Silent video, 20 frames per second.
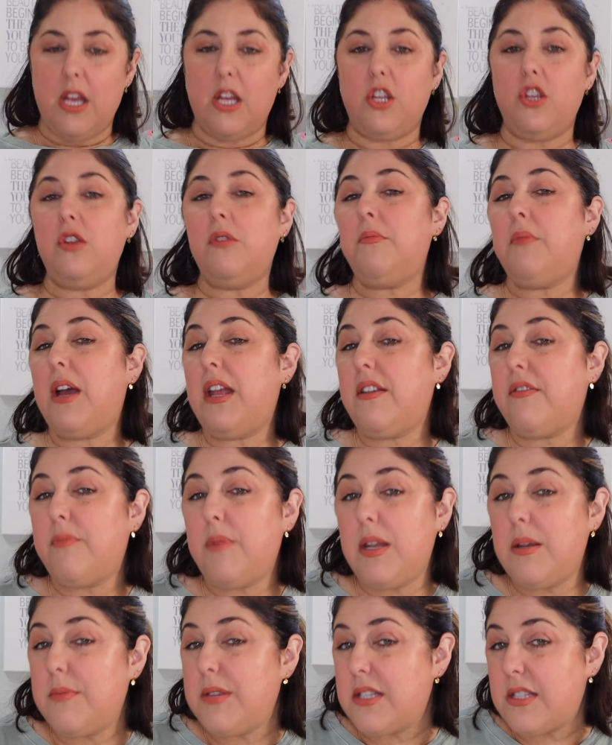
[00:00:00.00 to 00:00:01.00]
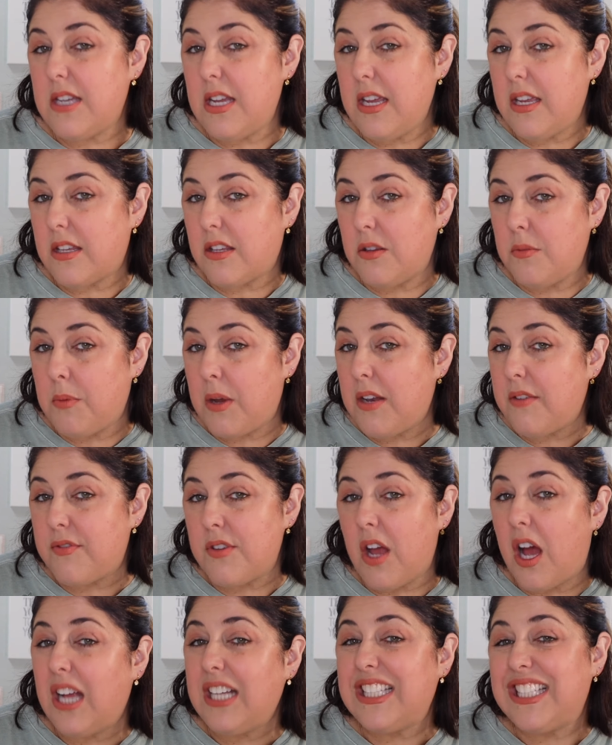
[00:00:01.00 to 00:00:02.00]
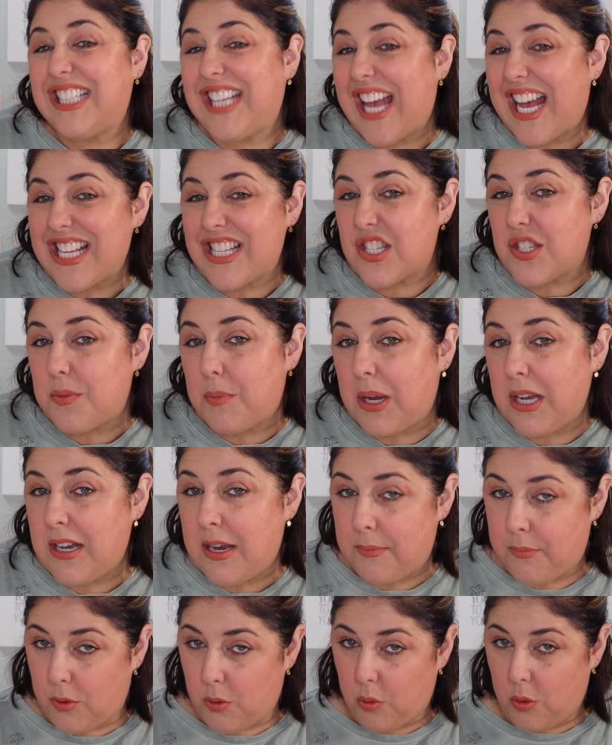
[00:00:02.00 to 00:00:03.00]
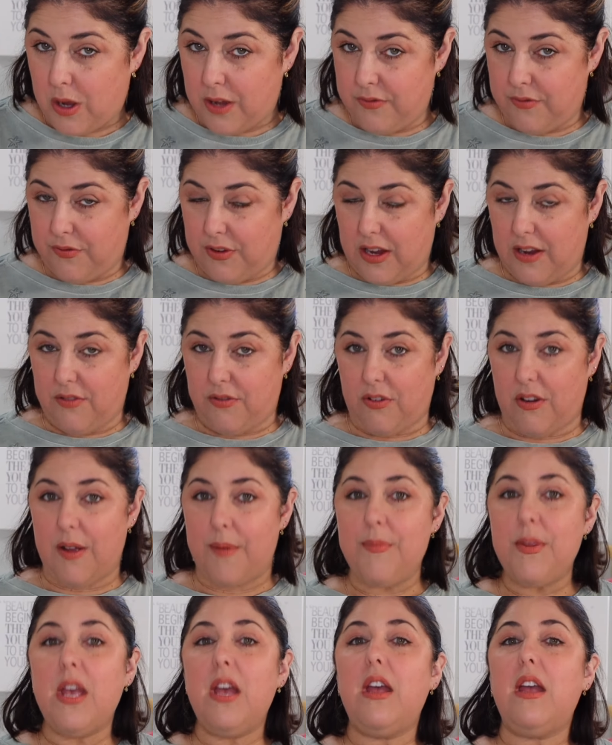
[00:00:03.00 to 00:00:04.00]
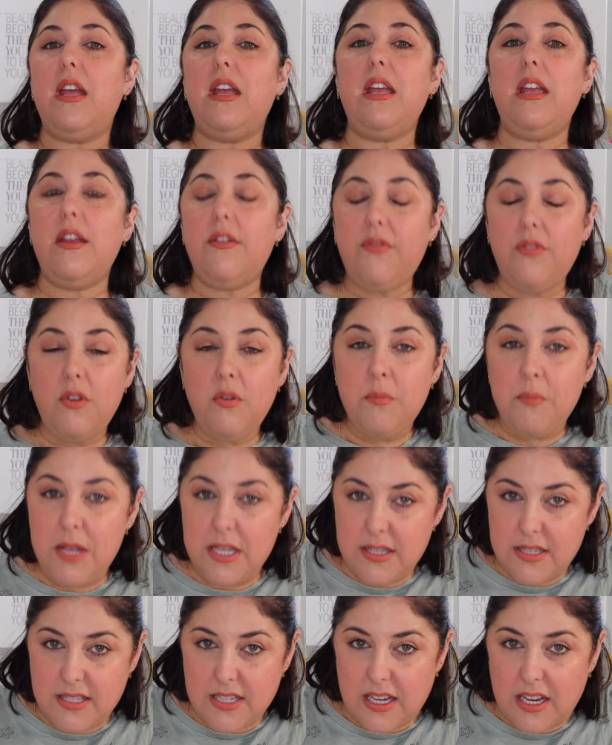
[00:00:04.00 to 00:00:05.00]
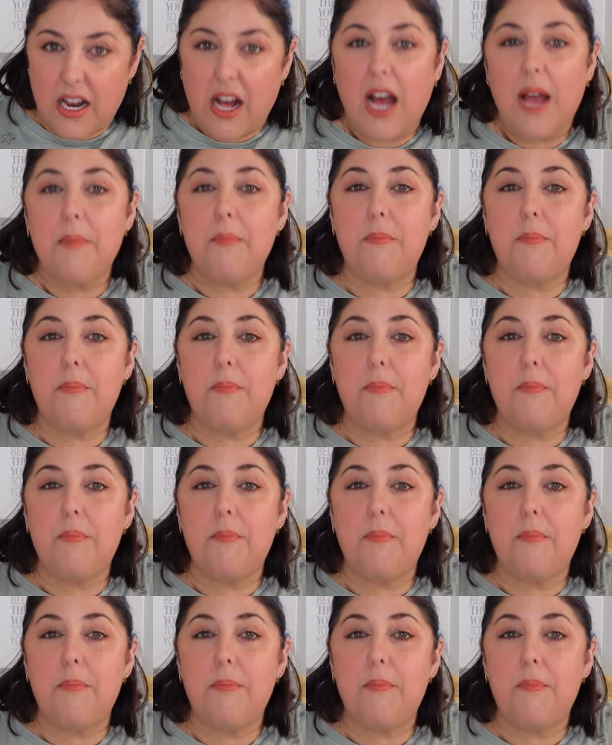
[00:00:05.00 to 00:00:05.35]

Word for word: You might have made a mistake. You might have not guessed my number one favorite. If you missed it, I